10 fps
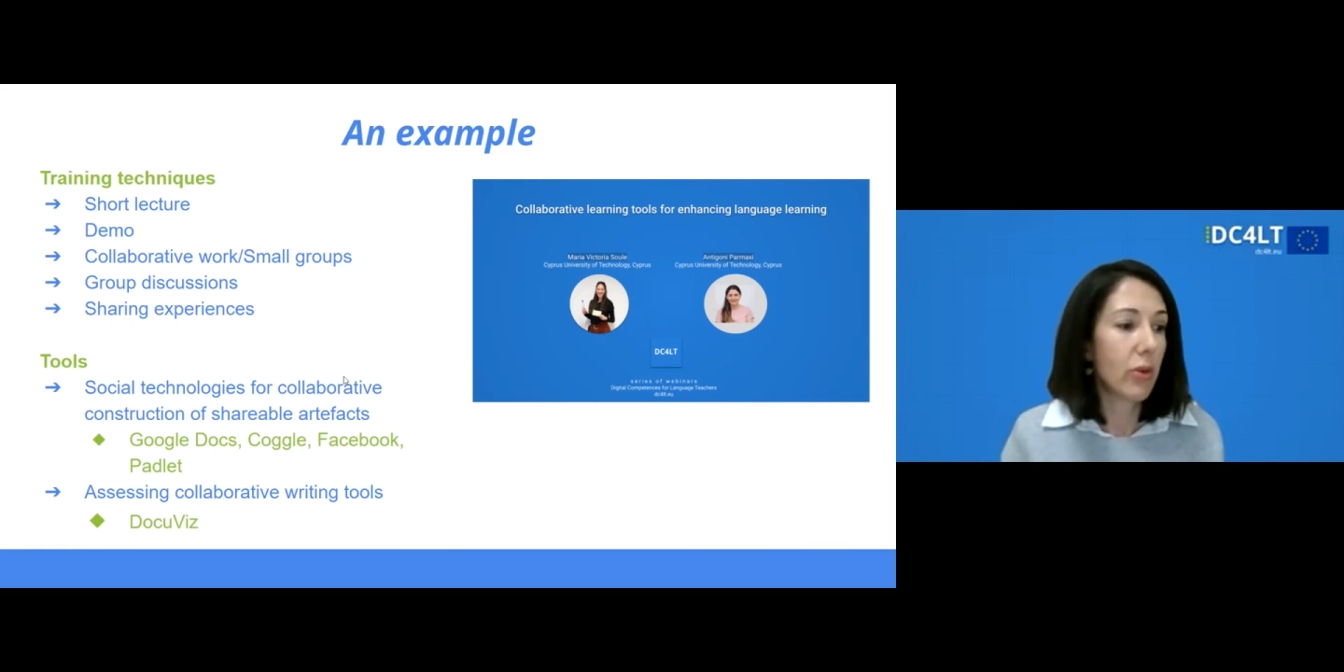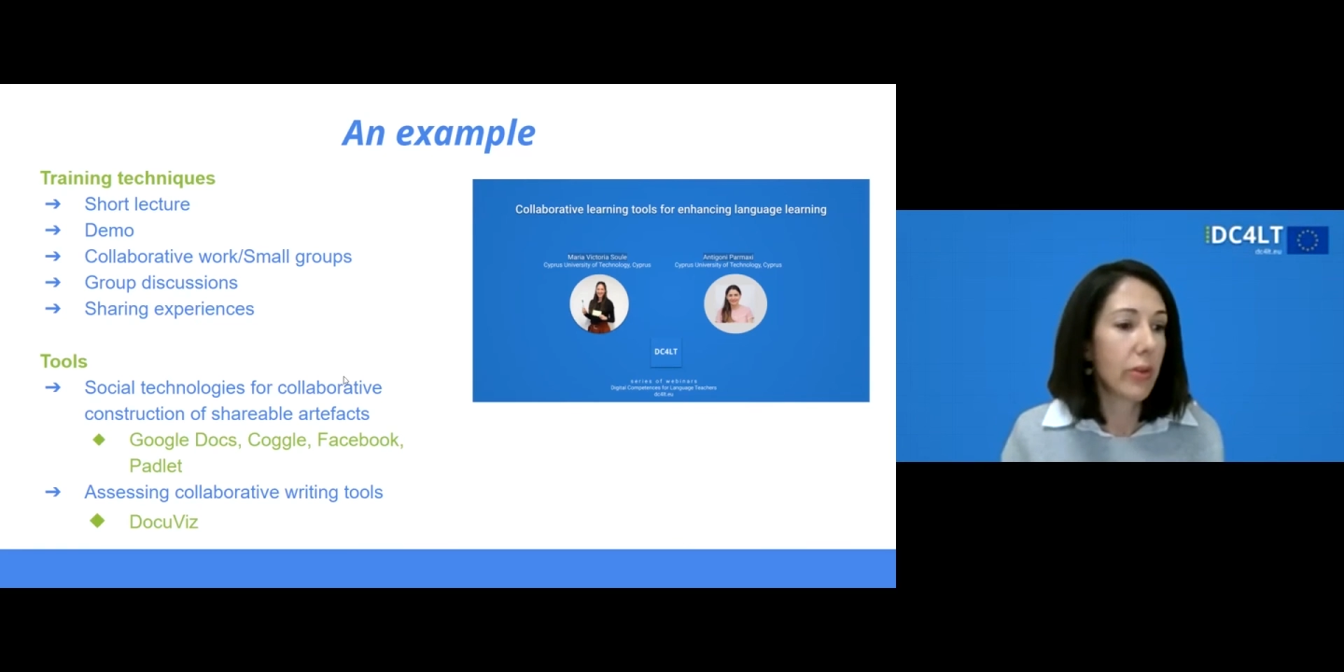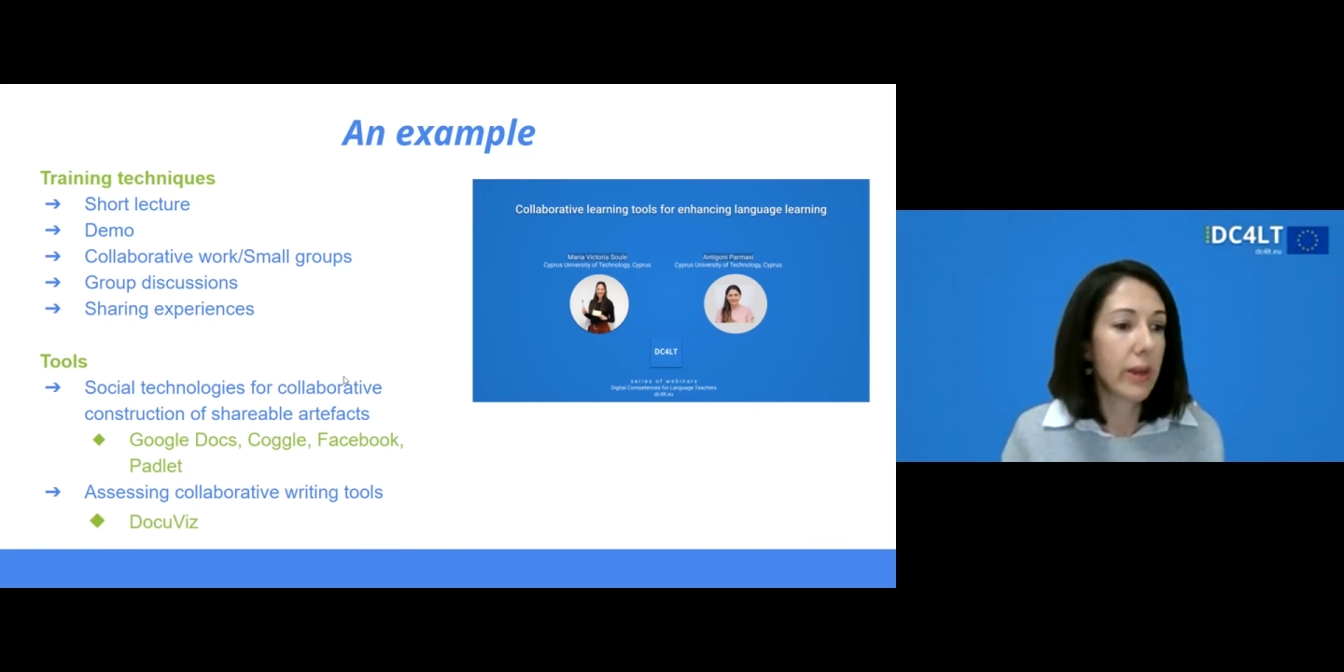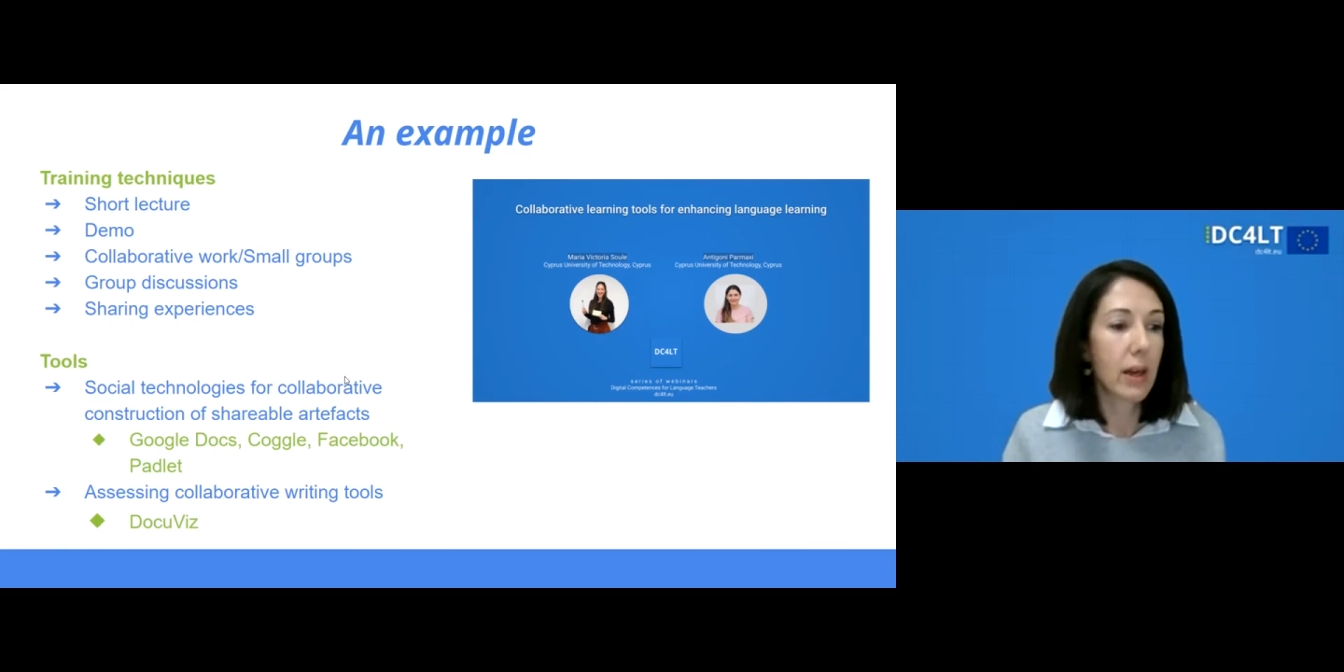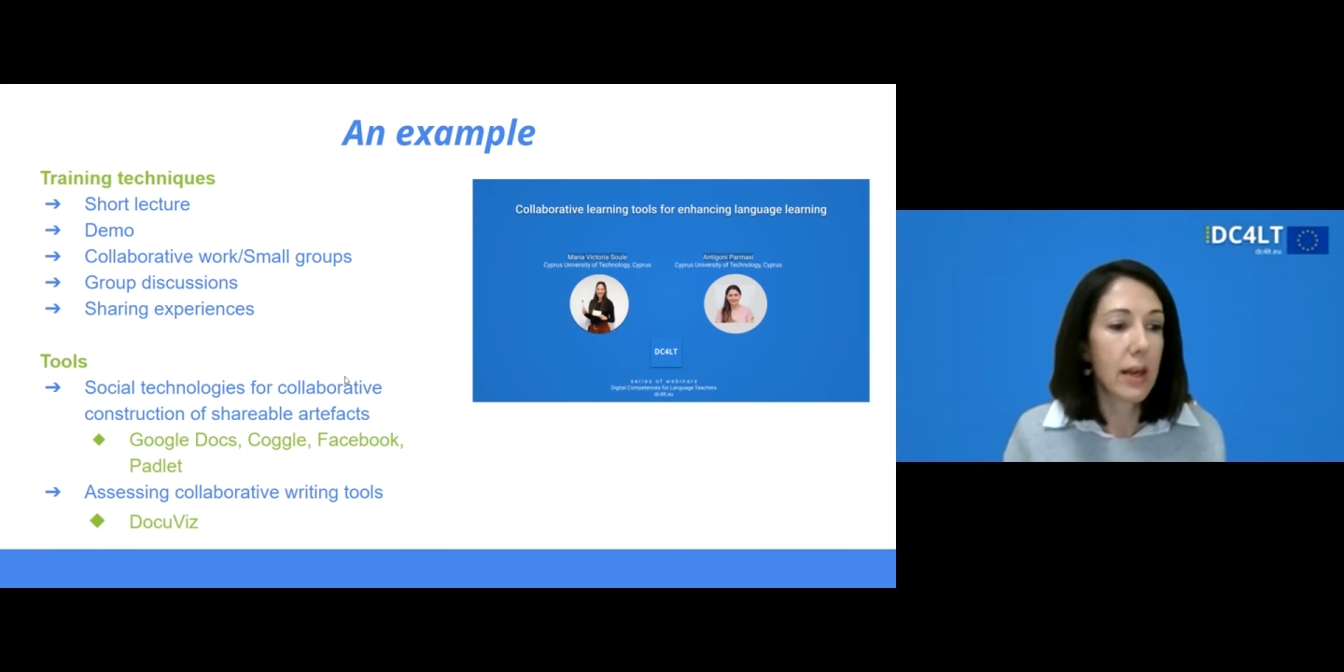
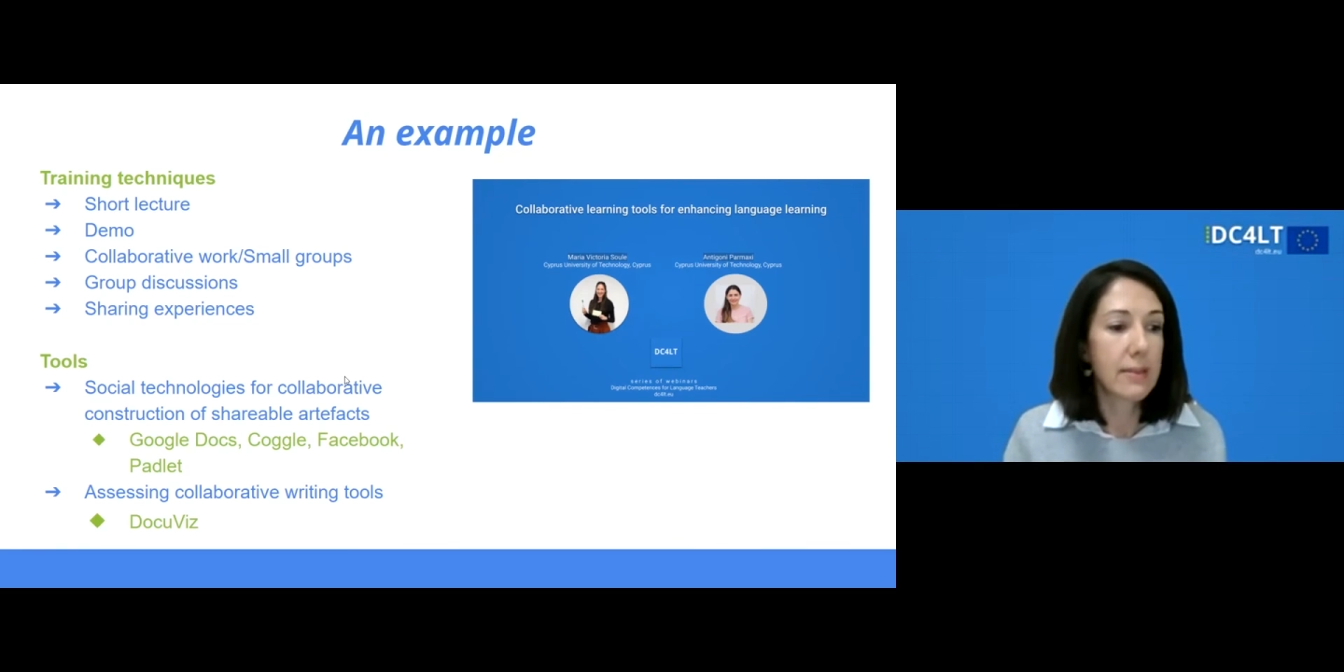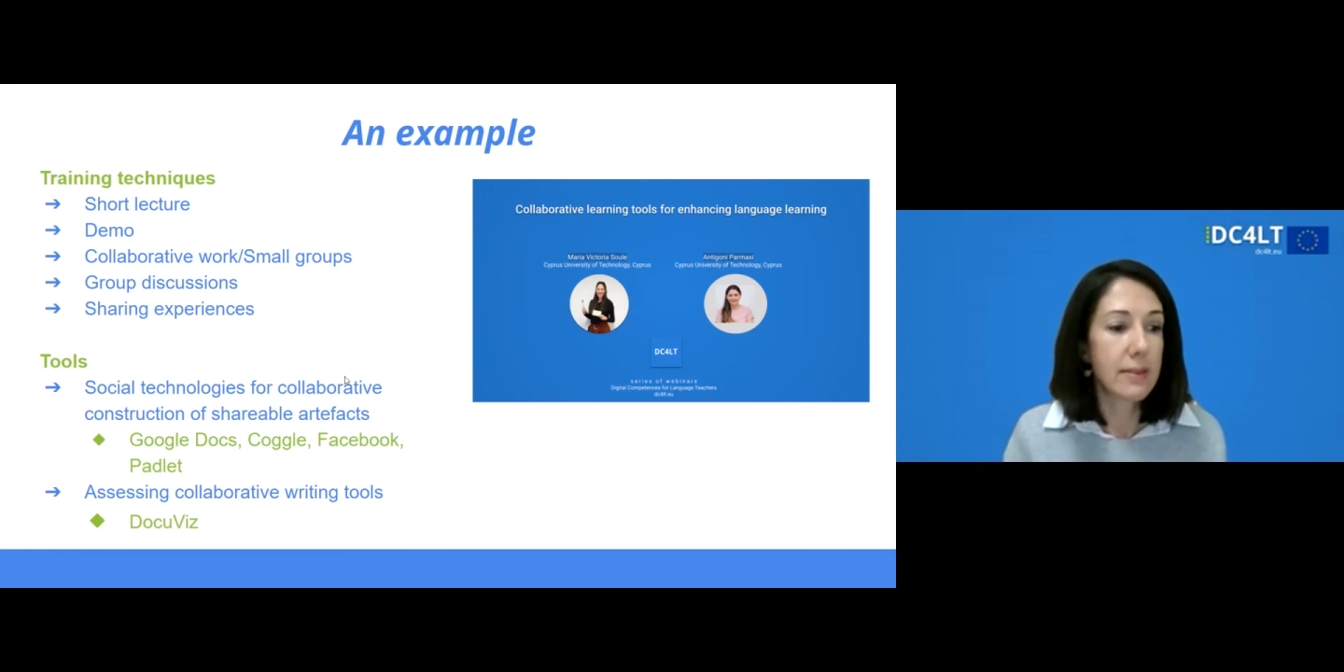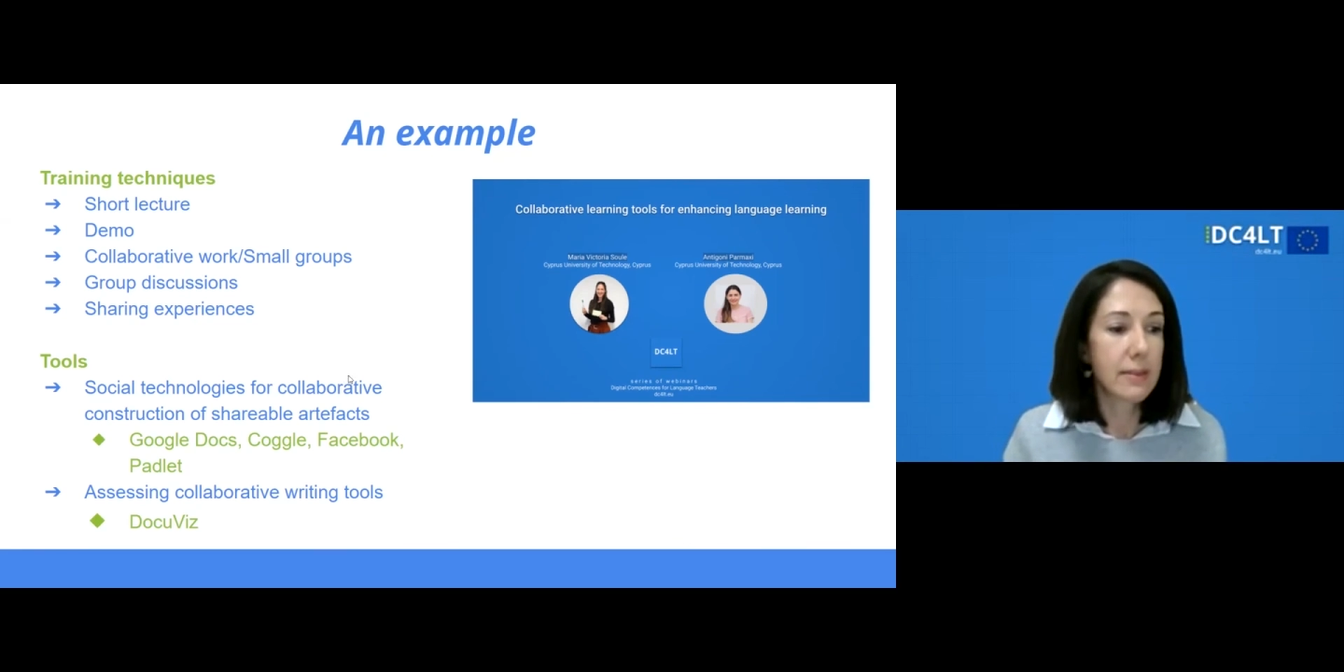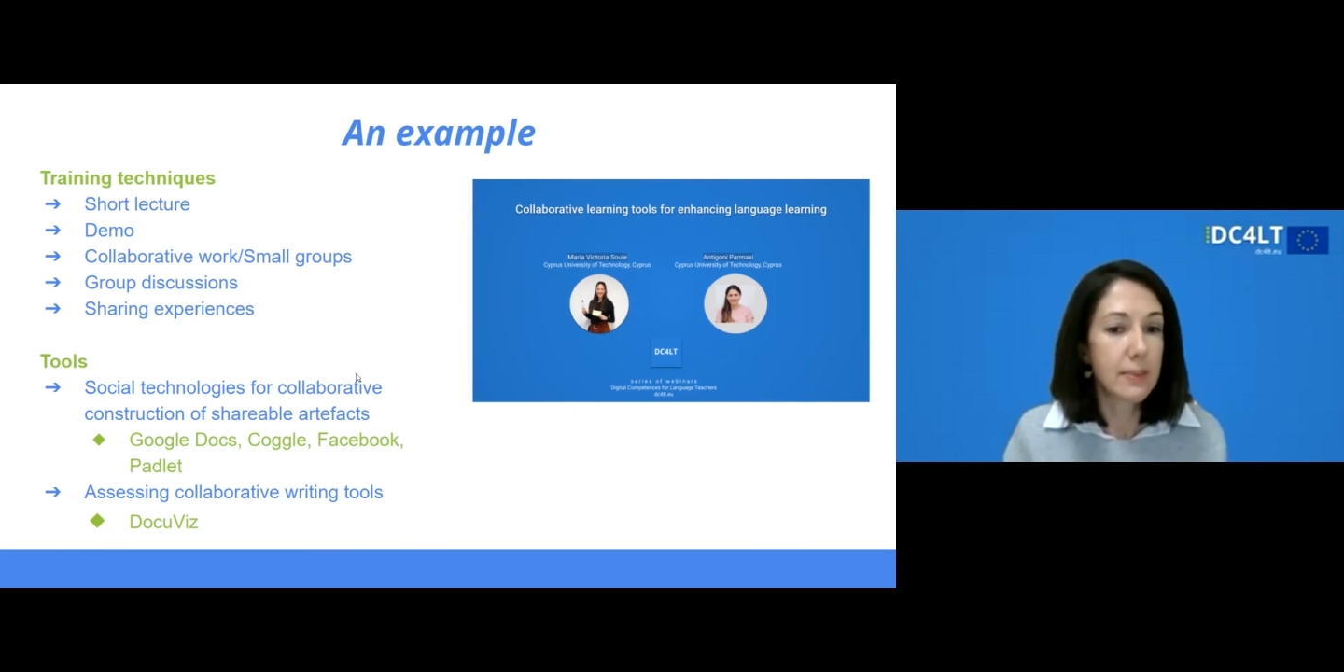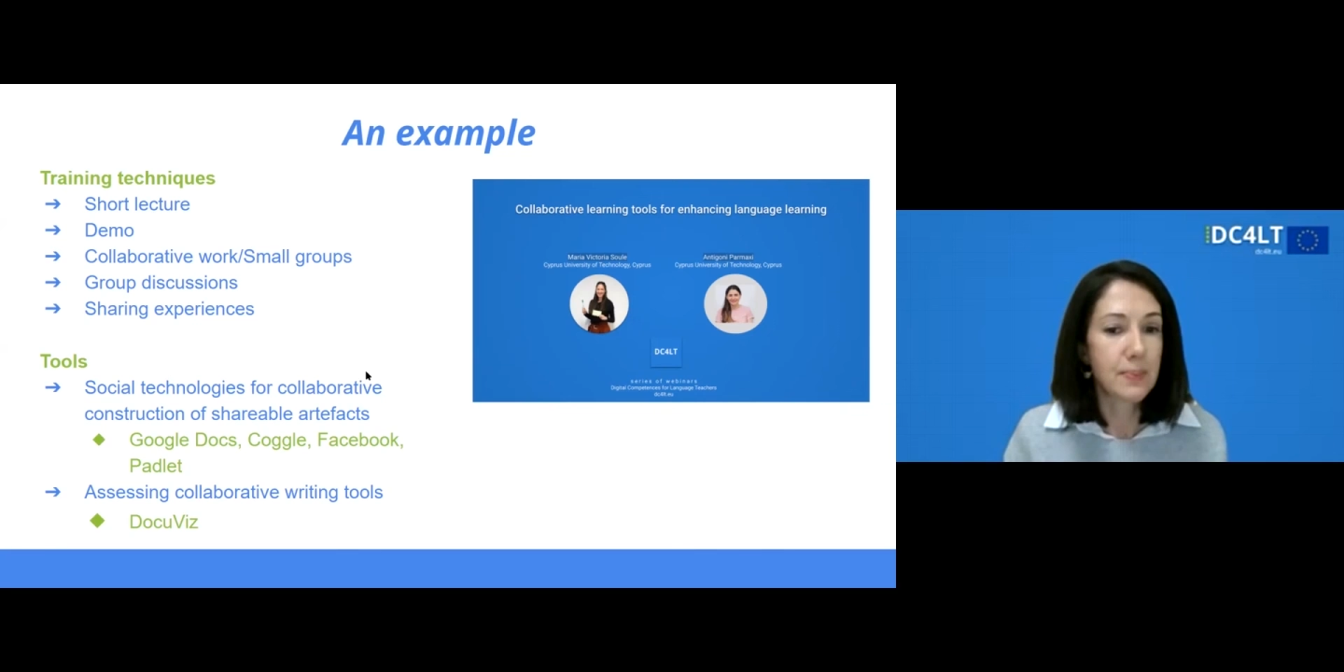their
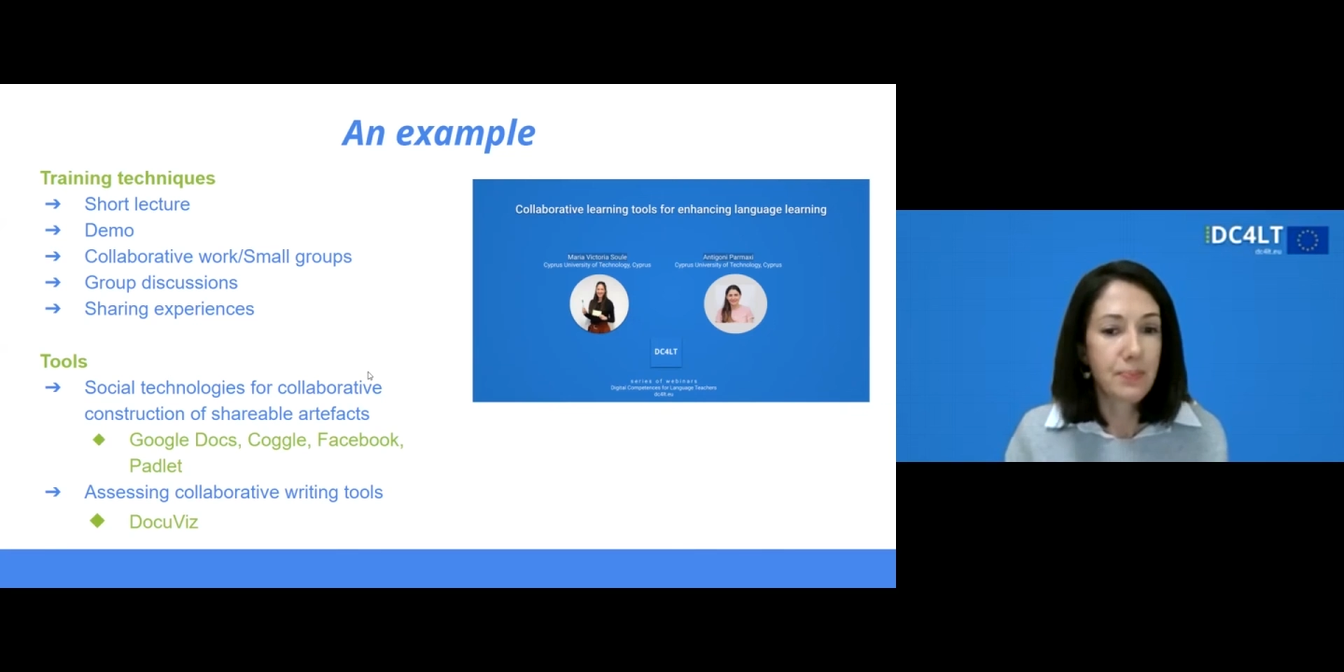classes.